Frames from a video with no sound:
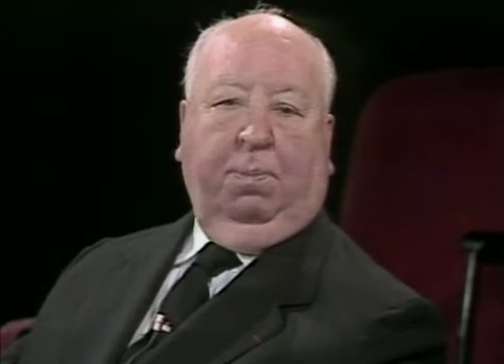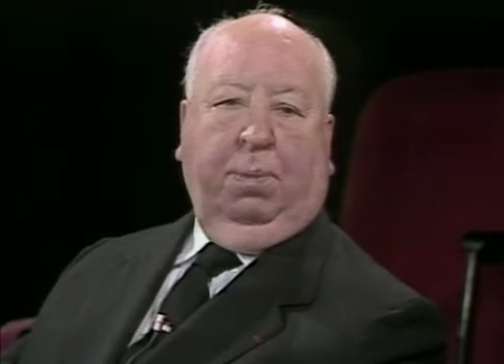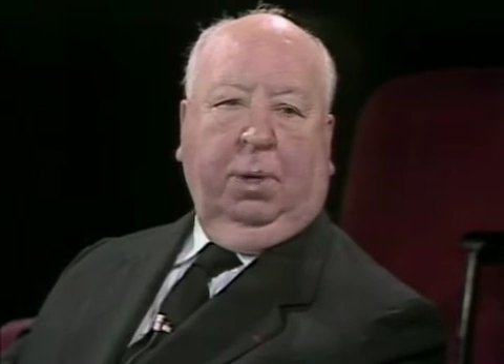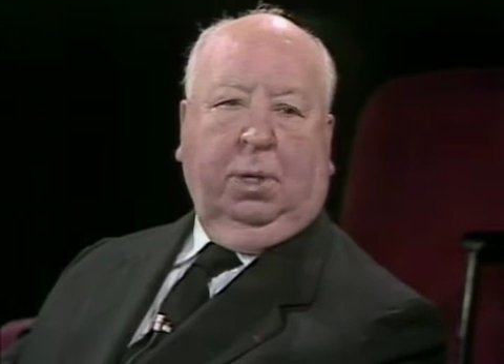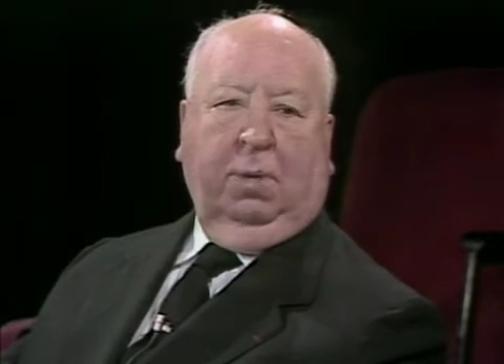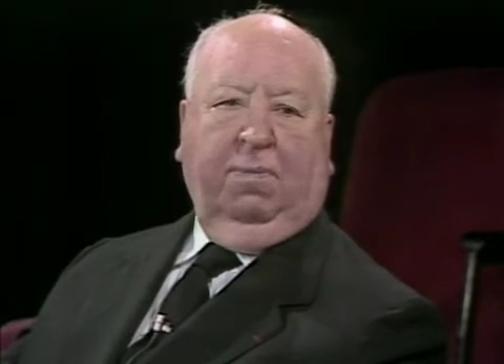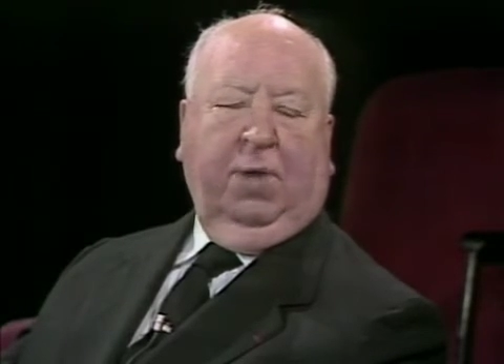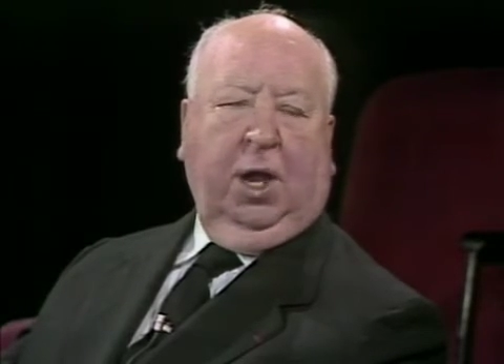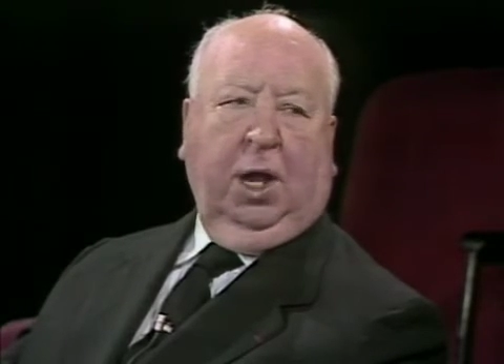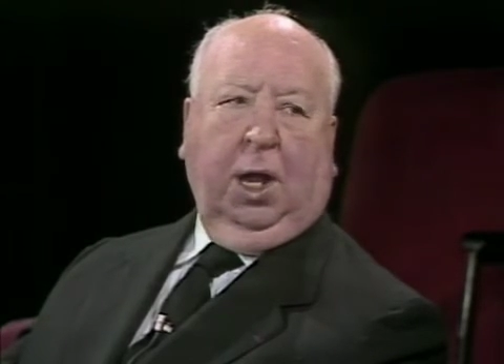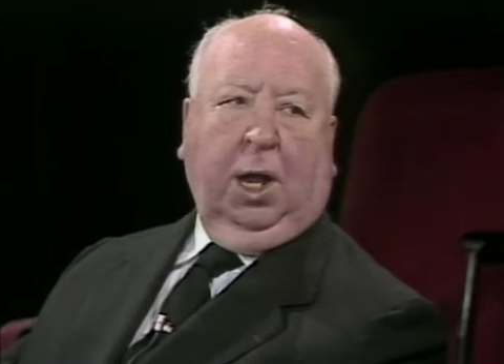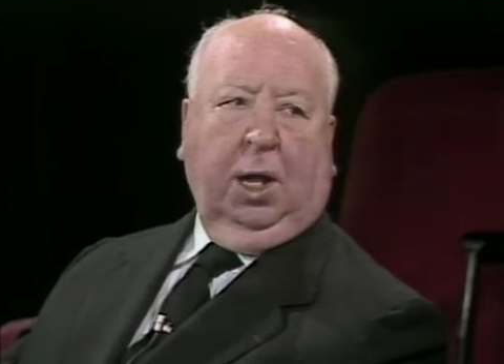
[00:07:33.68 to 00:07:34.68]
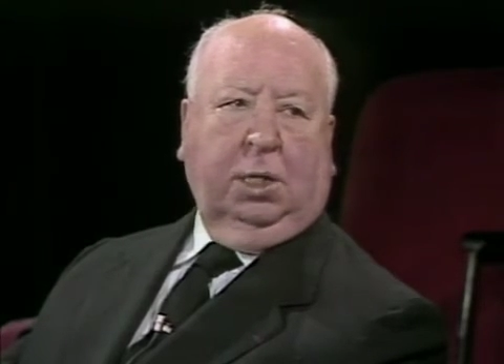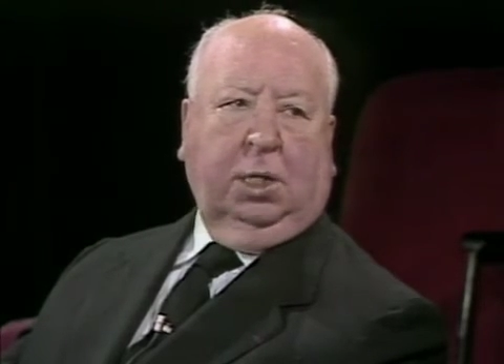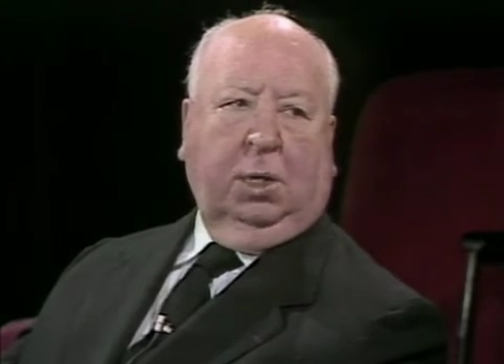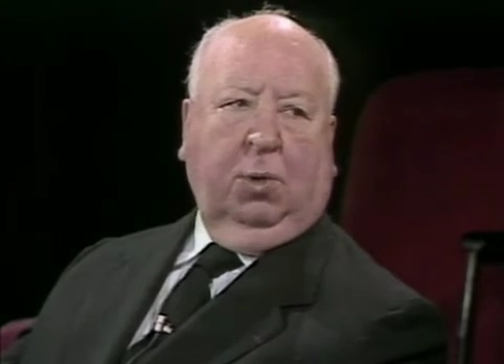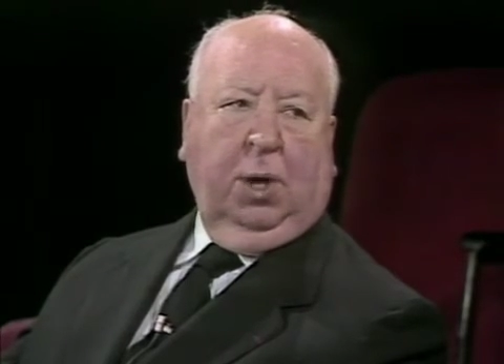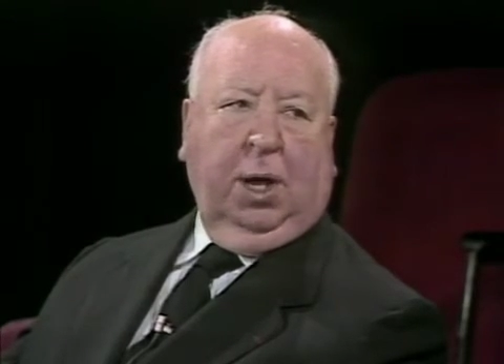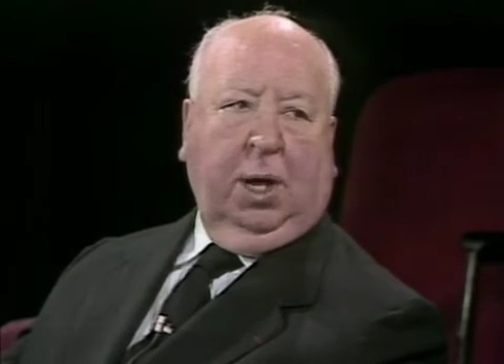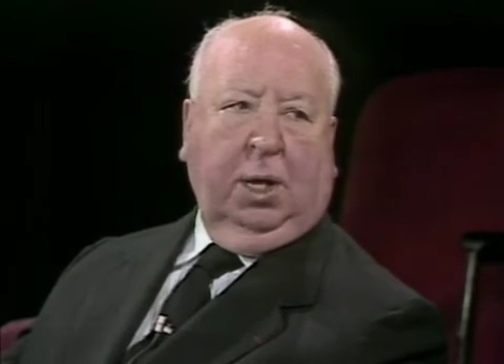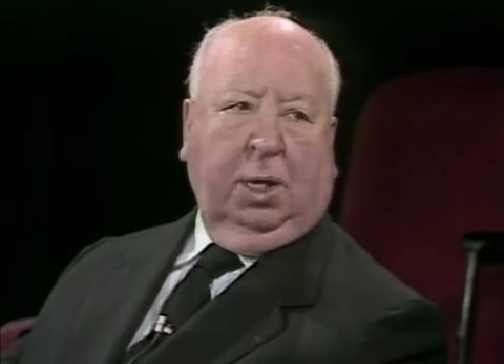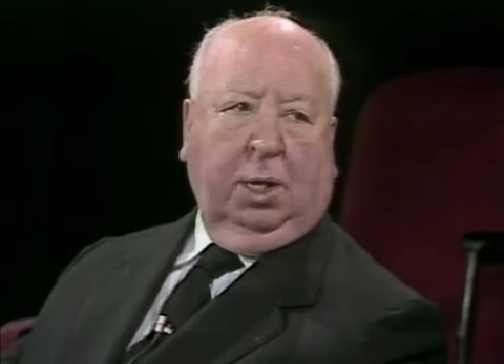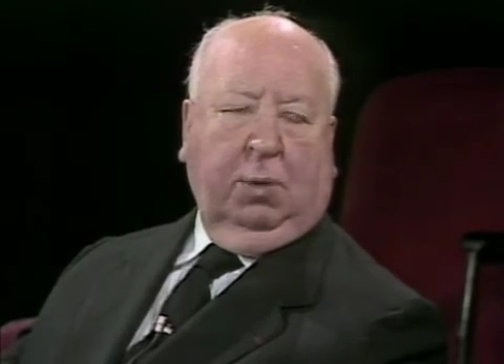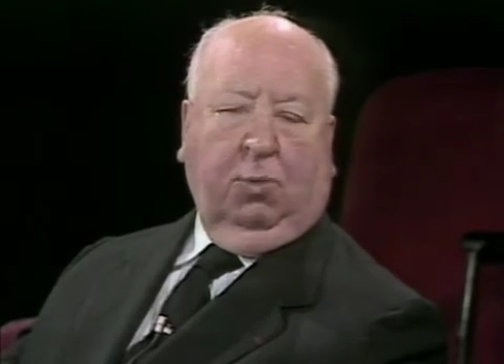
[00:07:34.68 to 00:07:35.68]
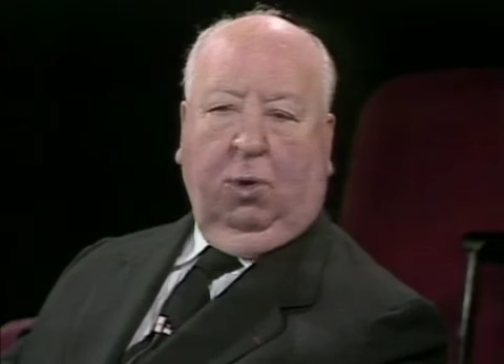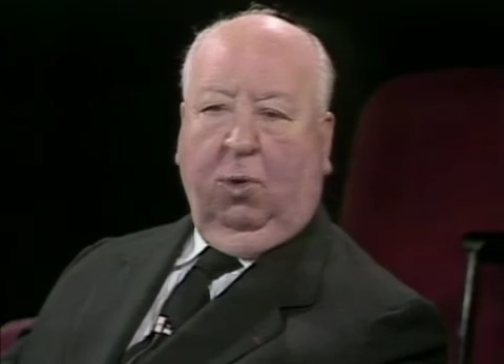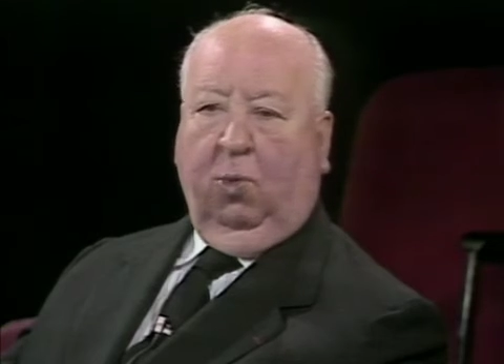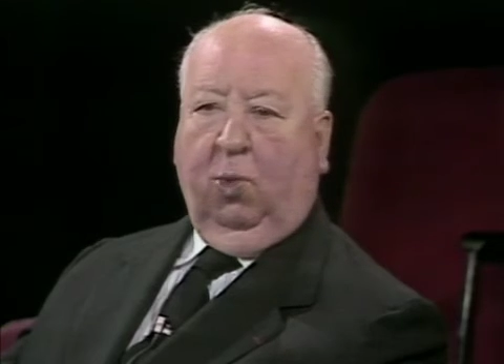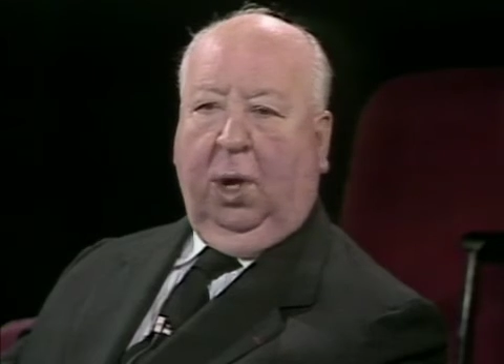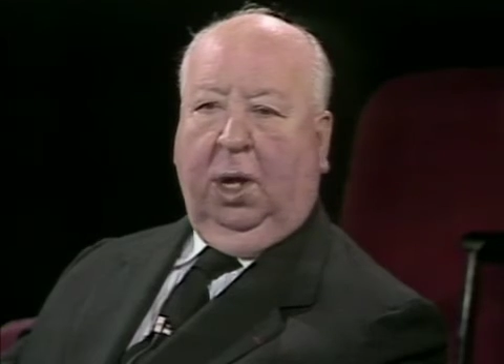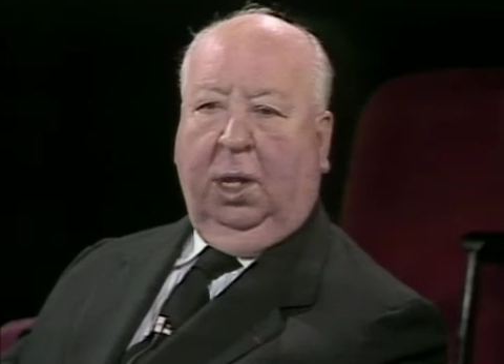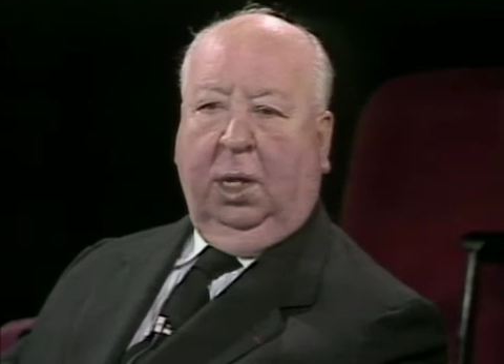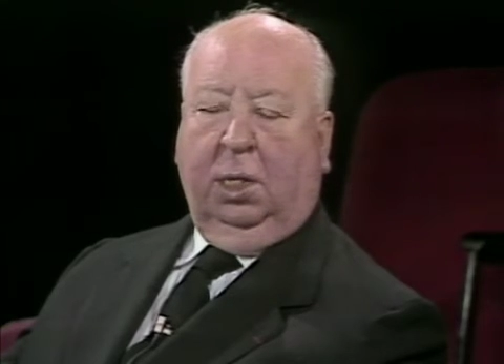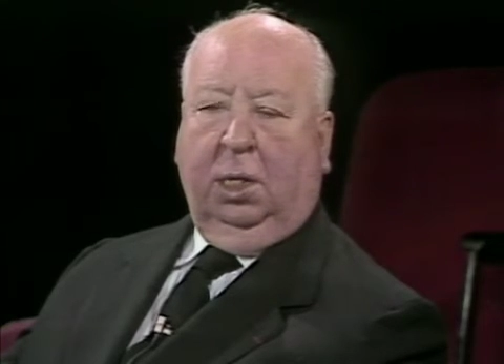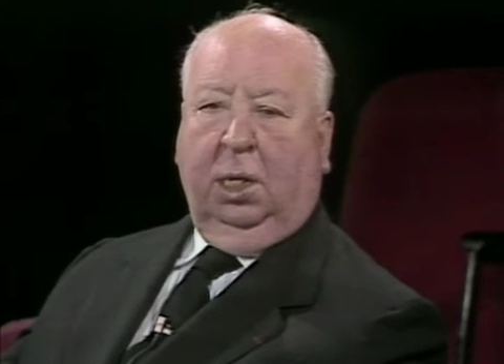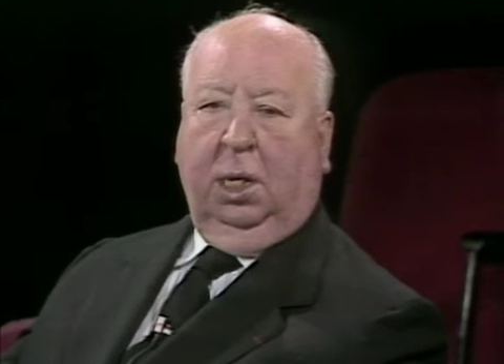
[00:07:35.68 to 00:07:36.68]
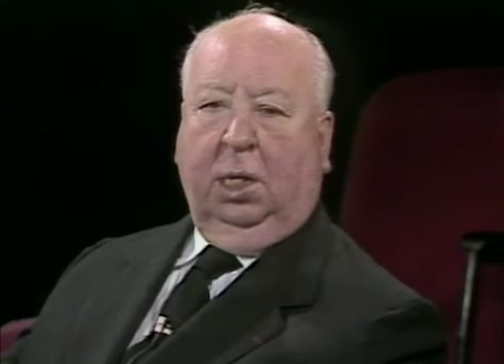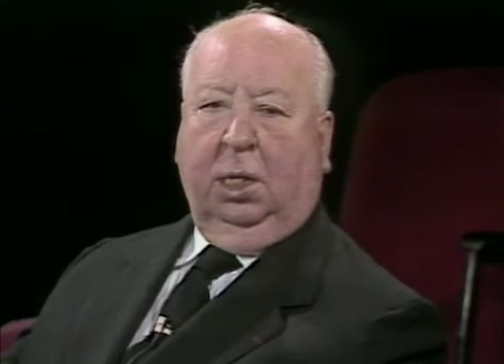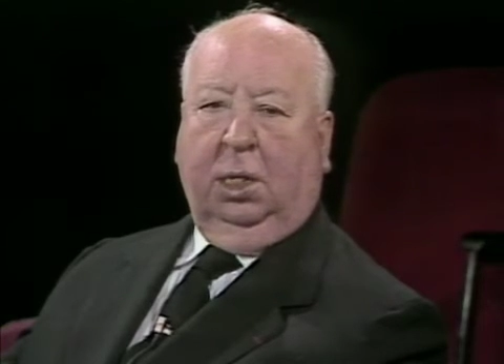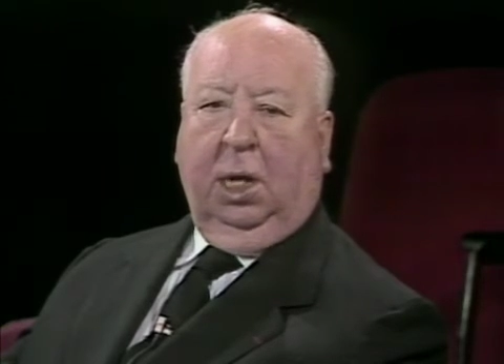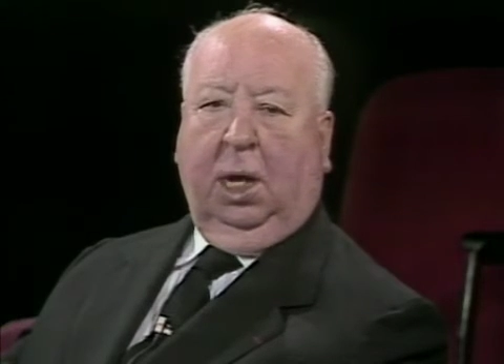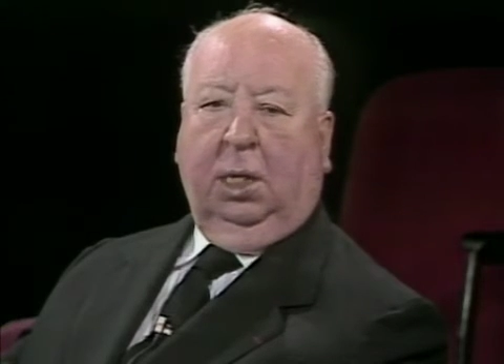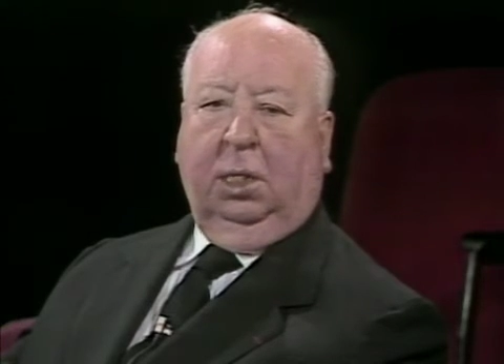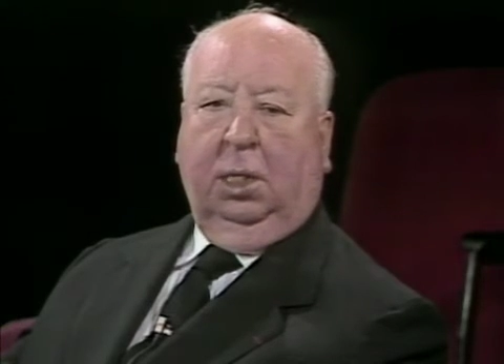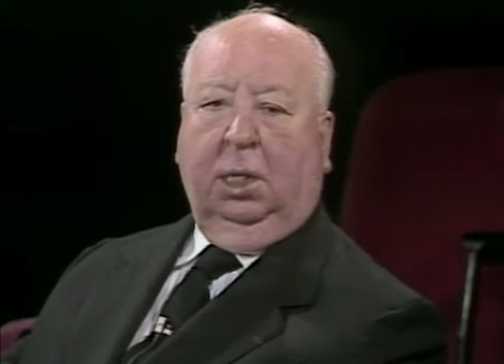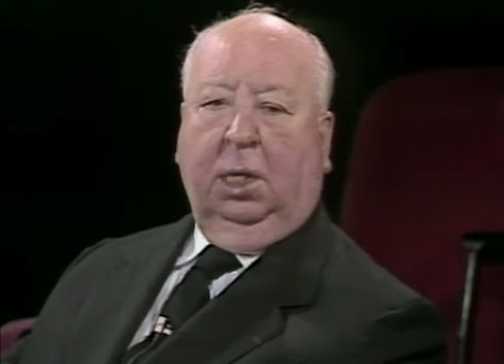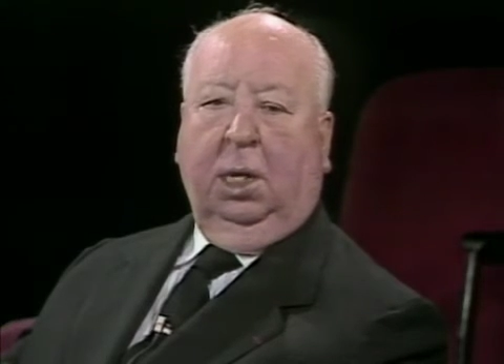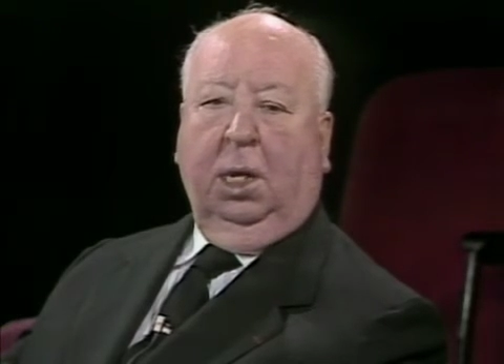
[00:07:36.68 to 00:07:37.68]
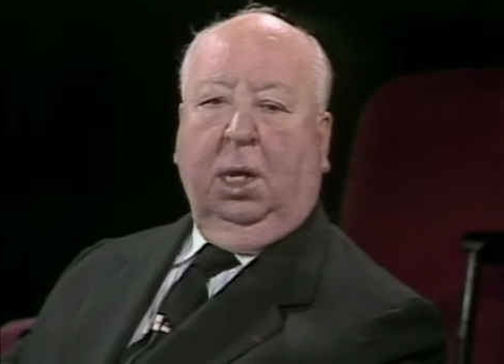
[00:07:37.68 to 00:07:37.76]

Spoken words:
it's a very large square, and the roadway, there's an intersection,